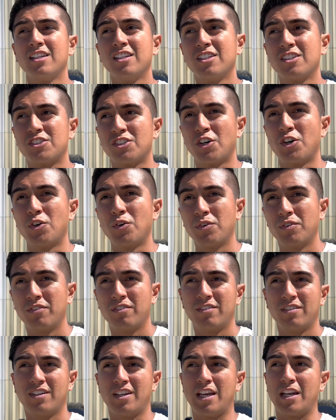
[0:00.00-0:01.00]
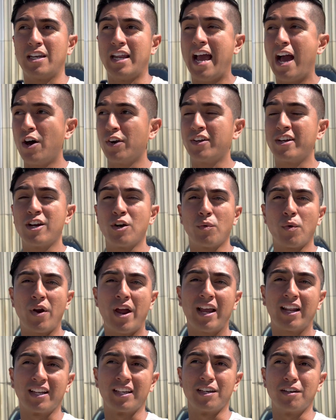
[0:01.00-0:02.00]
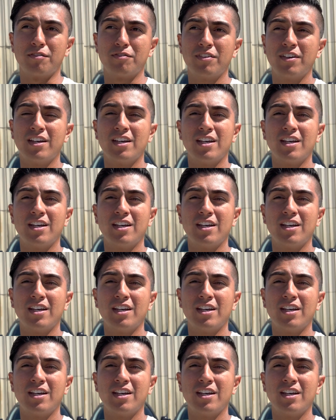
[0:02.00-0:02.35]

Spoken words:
So, and out here where I live,